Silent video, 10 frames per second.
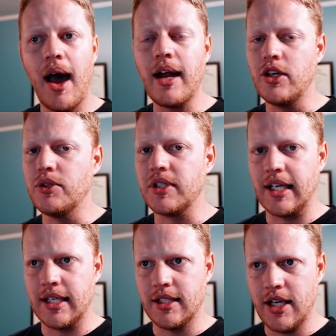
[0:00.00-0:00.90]
not using
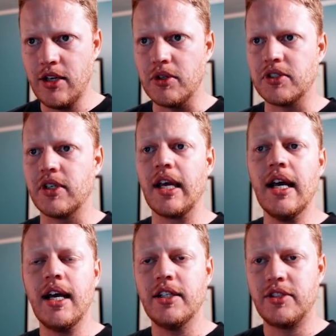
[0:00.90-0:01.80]
it continuously.
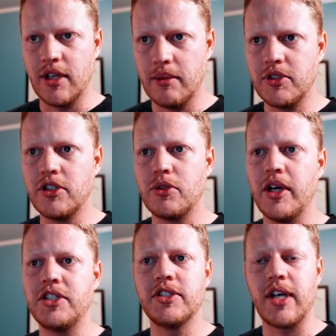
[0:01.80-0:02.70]
In some
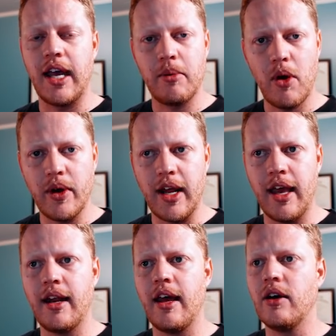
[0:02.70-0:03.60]
situations I am going
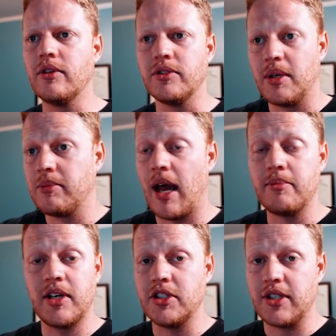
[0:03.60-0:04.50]
handheld.
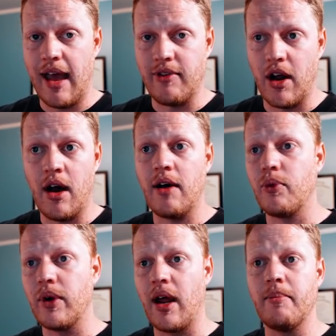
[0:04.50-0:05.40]
Sometimes I just have it
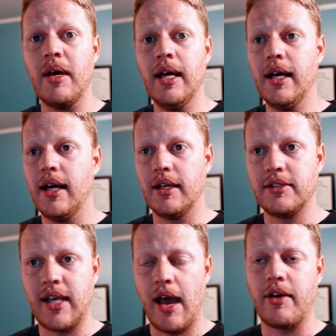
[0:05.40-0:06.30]
off when I'm
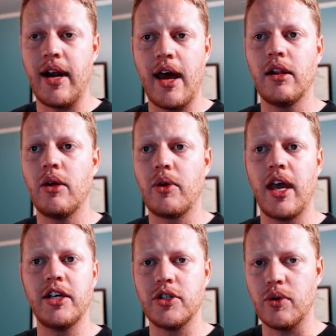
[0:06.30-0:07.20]
scouting out a
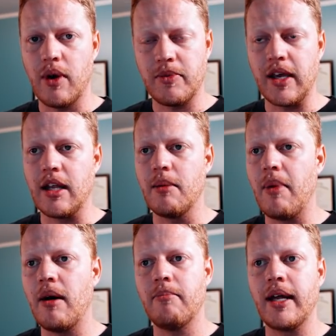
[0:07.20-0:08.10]
location or I'm thinking
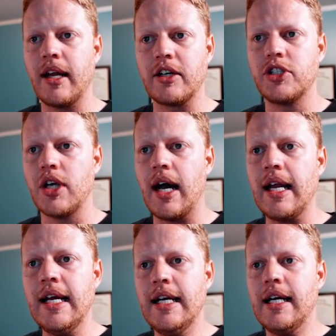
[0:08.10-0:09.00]
about my next
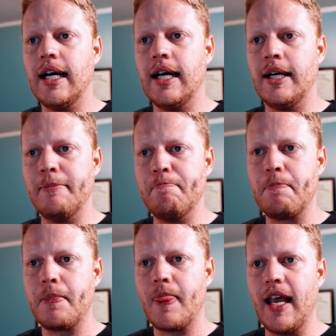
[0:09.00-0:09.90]
shot.
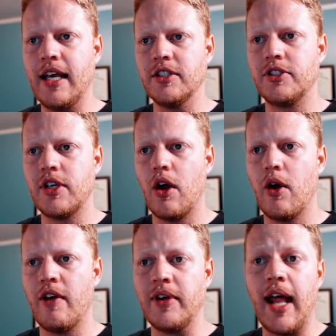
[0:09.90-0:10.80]
And
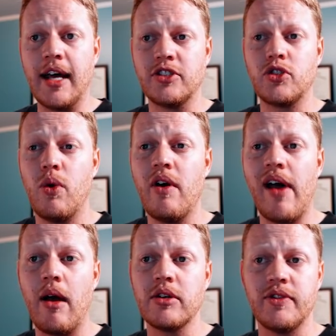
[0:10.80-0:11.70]
so if it has
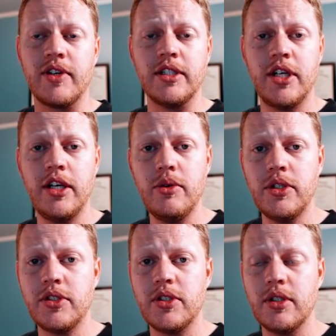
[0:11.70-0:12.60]
12 hours of
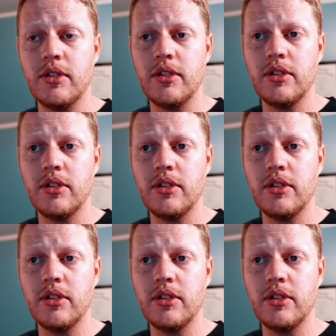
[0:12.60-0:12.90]
continuous